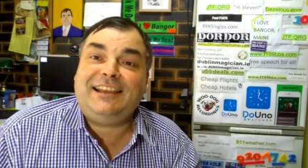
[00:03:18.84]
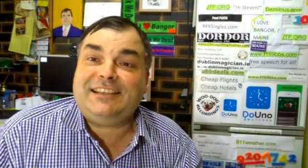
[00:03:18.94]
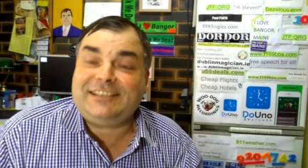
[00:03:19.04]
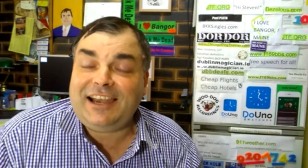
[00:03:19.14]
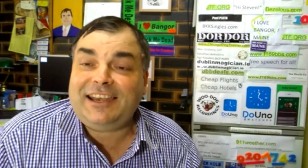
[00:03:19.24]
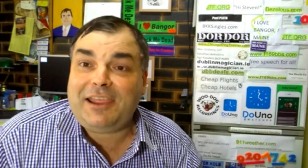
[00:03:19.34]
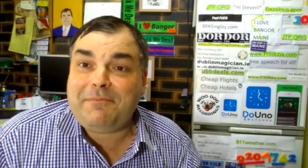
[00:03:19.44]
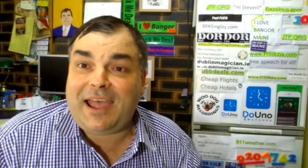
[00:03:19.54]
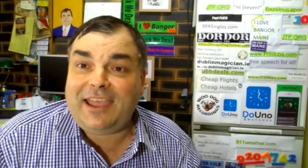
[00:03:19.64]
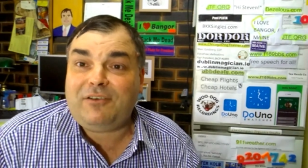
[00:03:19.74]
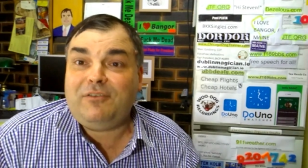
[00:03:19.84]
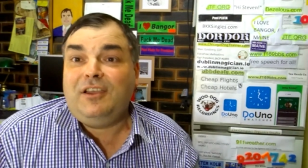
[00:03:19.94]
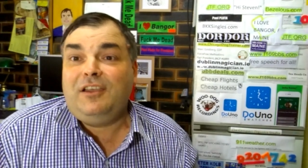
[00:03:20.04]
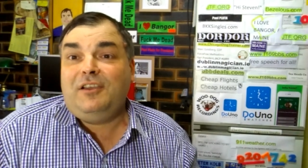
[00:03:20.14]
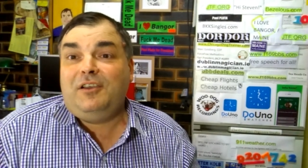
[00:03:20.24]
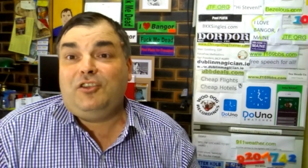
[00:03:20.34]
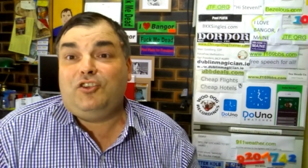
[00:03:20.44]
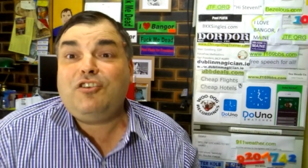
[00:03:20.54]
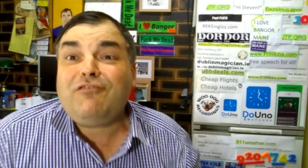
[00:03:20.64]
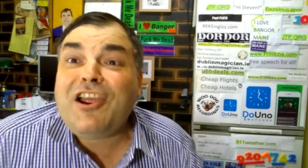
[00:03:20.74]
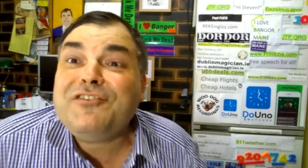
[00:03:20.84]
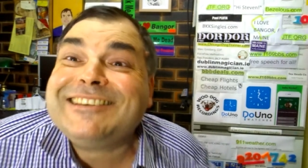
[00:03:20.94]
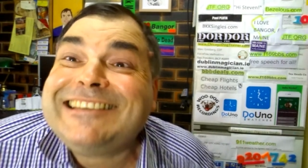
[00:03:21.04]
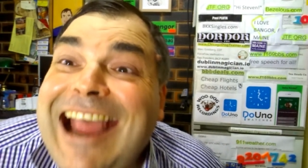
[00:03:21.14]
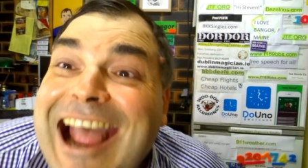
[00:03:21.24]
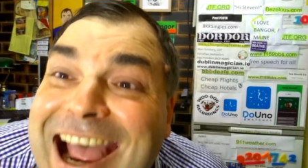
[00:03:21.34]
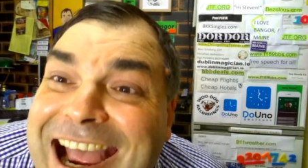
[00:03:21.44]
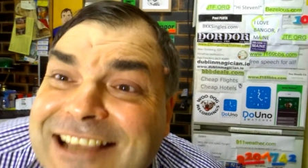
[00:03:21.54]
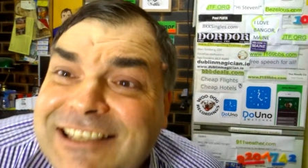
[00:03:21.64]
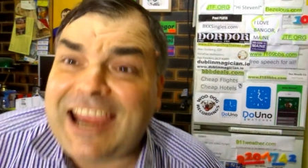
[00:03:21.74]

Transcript: Sunday Mail, EUROSTARS,